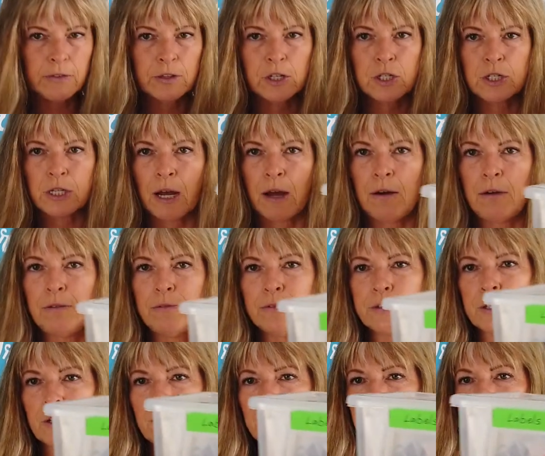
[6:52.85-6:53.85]
on the shelf.
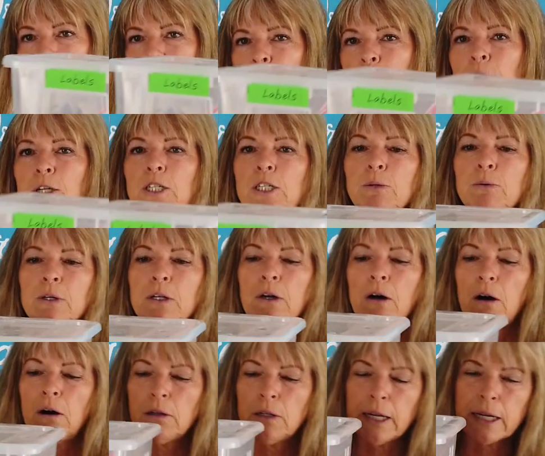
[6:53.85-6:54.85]
So these are what you would
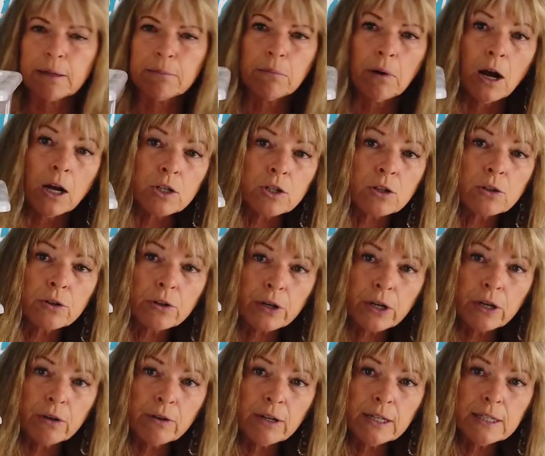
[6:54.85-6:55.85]
call like
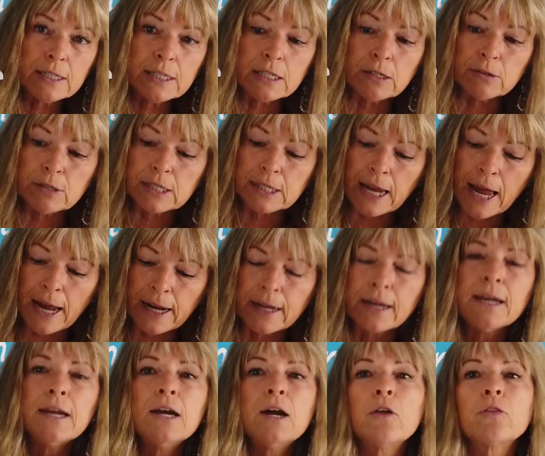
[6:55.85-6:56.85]
modular units. You
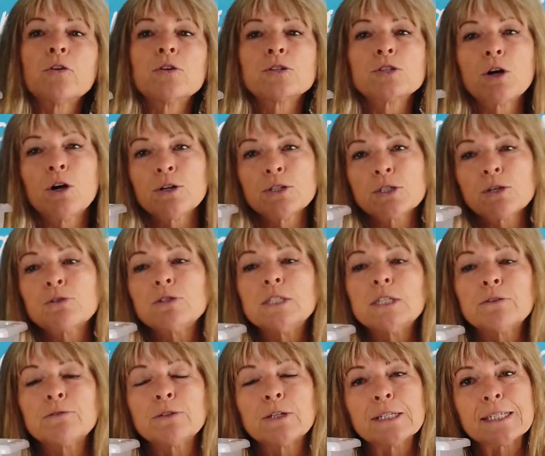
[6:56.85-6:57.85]
stack. There's also
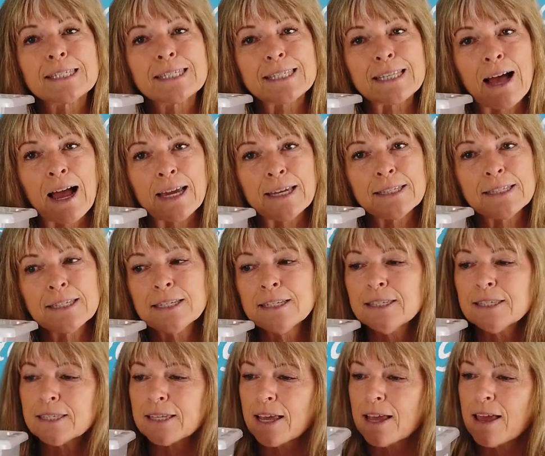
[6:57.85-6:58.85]
different
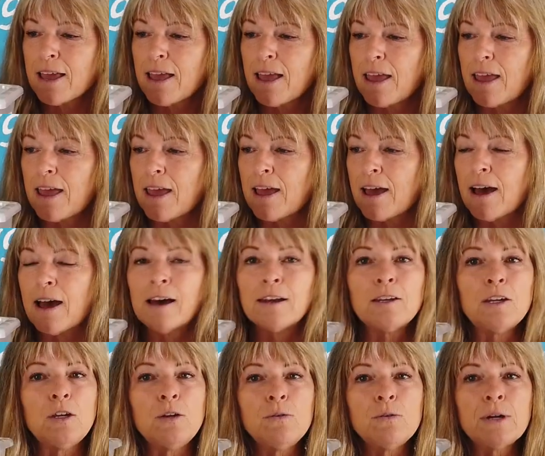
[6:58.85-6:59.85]
sizes,
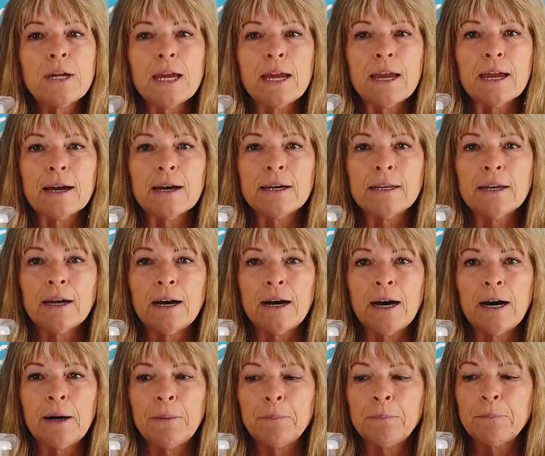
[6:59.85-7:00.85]
and you can
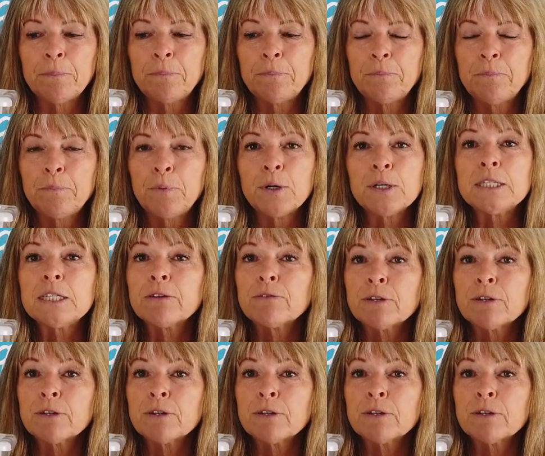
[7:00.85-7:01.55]
put